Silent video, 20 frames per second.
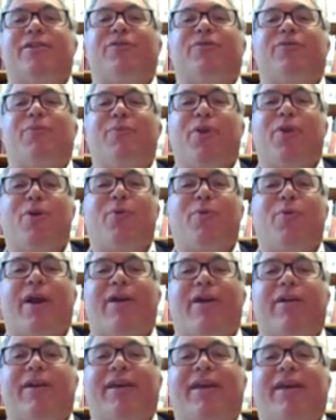is from
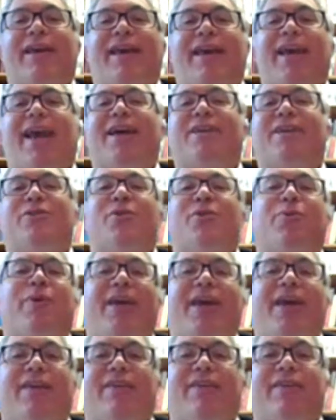nowhere. He has no
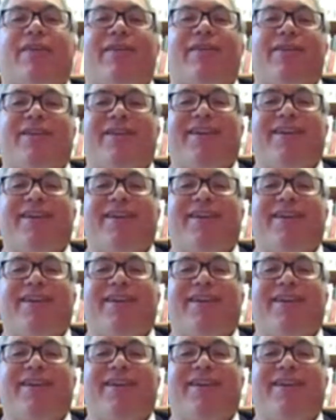kith."